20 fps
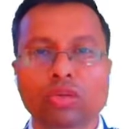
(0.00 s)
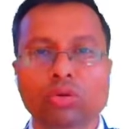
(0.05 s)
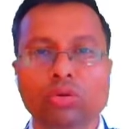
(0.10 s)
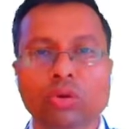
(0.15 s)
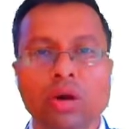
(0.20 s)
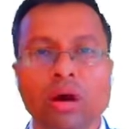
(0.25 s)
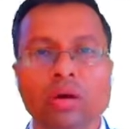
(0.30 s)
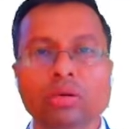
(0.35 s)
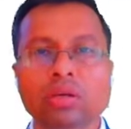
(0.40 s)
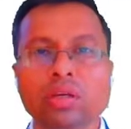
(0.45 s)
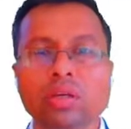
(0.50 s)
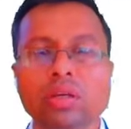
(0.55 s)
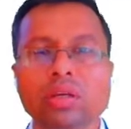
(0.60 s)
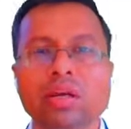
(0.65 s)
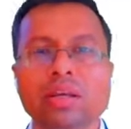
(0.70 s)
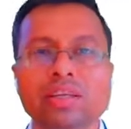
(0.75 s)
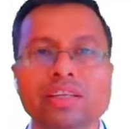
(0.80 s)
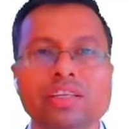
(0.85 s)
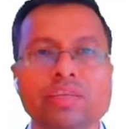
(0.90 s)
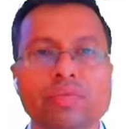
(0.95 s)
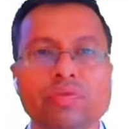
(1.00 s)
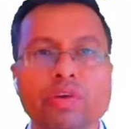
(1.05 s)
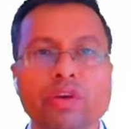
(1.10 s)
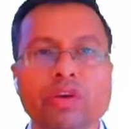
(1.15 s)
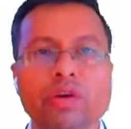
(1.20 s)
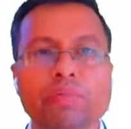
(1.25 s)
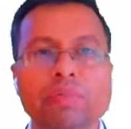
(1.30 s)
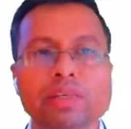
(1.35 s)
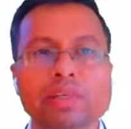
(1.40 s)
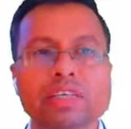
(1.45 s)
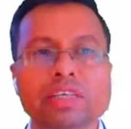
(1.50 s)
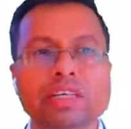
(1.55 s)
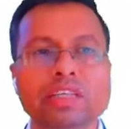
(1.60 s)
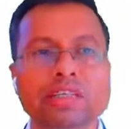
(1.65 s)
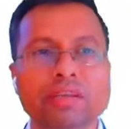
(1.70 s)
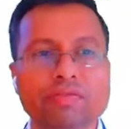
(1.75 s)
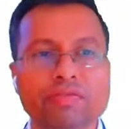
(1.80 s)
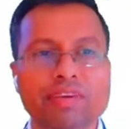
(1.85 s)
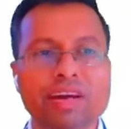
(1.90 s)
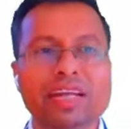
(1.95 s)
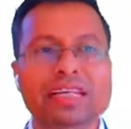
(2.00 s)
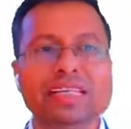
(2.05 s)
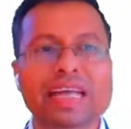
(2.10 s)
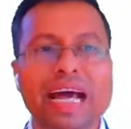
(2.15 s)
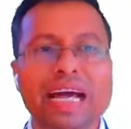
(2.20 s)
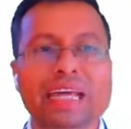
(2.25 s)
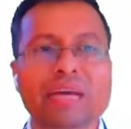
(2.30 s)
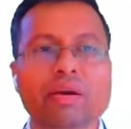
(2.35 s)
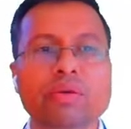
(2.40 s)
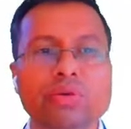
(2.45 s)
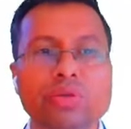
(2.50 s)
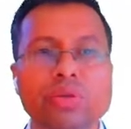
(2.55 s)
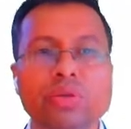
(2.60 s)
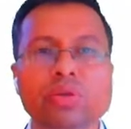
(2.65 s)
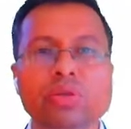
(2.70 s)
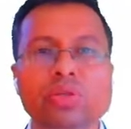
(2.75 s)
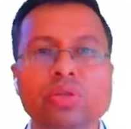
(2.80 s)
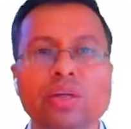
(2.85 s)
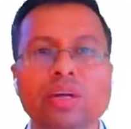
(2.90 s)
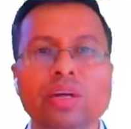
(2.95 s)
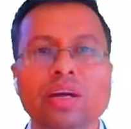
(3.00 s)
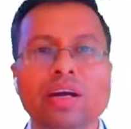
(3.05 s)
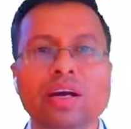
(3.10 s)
Throughout this video presentation, friends, I have used